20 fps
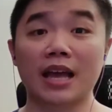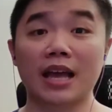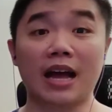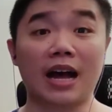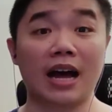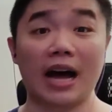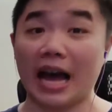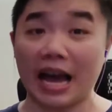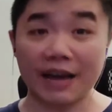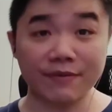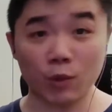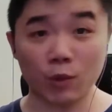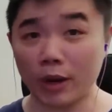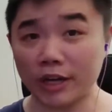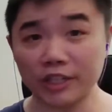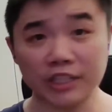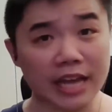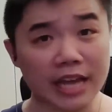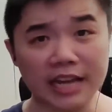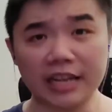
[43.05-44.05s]
Uh, I haven't
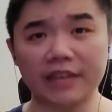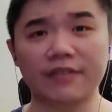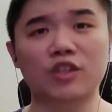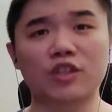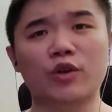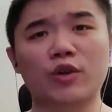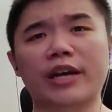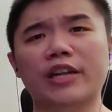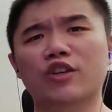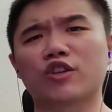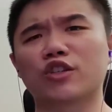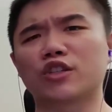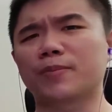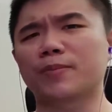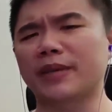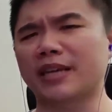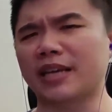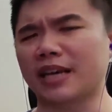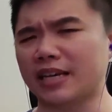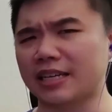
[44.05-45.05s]
watched any of the trailers
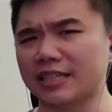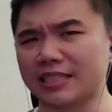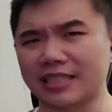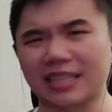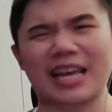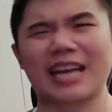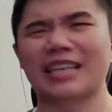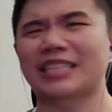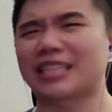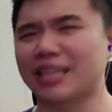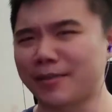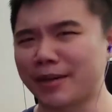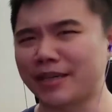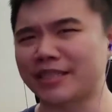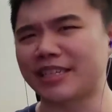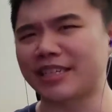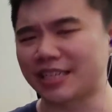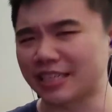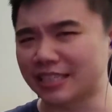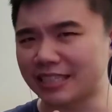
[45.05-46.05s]
because the last time I
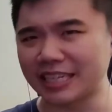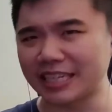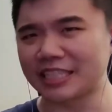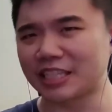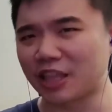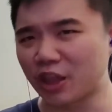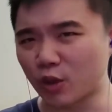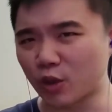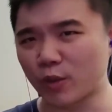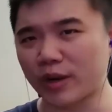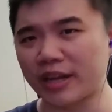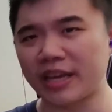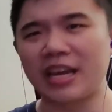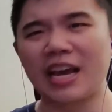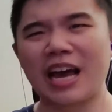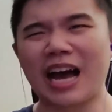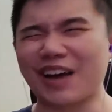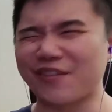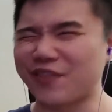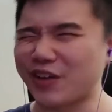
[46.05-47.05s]
did in season 3,
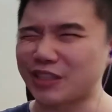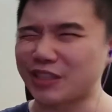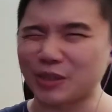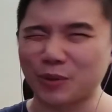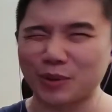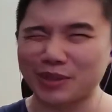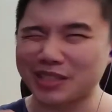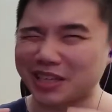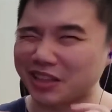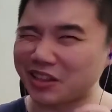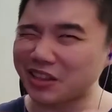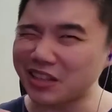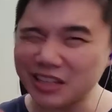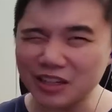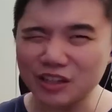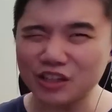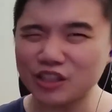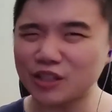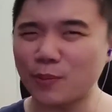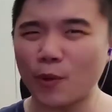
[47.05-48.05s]
I felt it was a
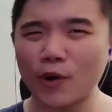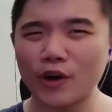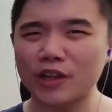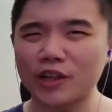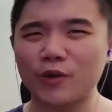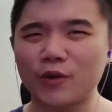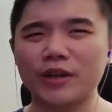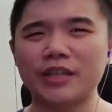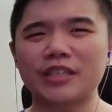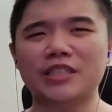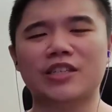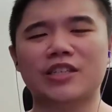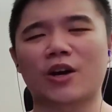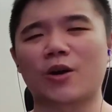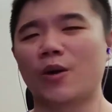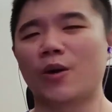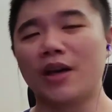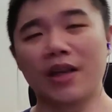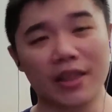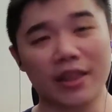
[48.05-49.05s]
little spoilery,
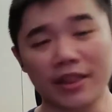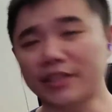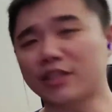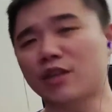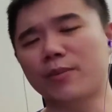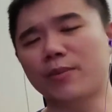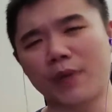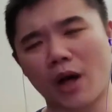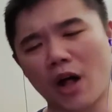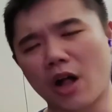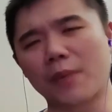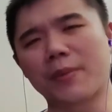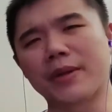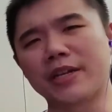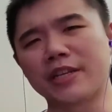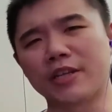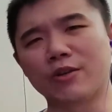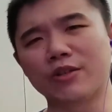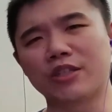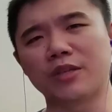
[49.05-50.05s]
so this will all be
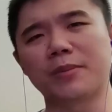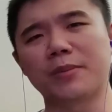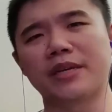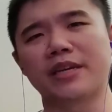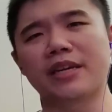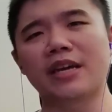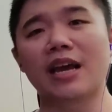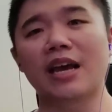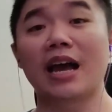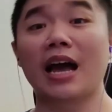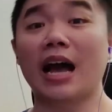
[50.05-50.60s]
new to me.